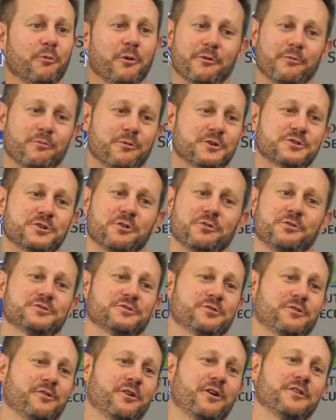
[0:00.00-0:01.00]
We're, we're so
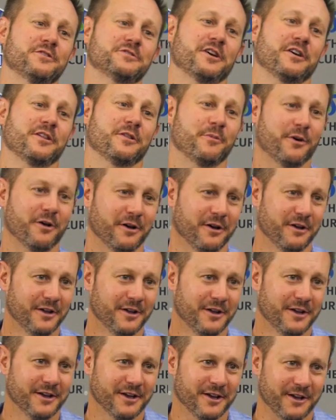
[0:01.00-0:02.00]
used to on our side of the ball,
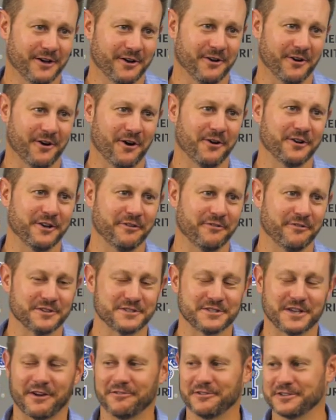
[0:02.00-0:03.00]
on our
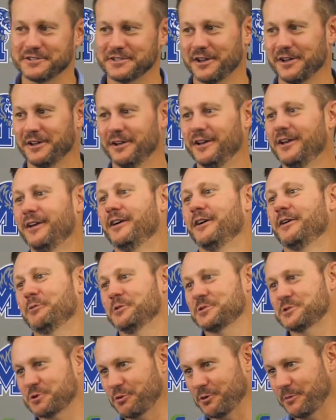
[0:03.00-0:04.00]
defense, having to say
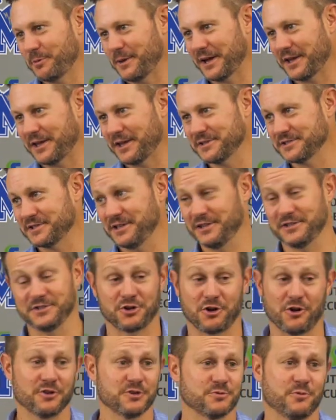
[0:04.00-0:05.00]
which quarterback is it, and
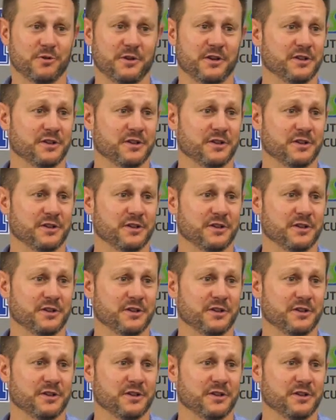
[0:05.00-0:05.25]
Charlotte's one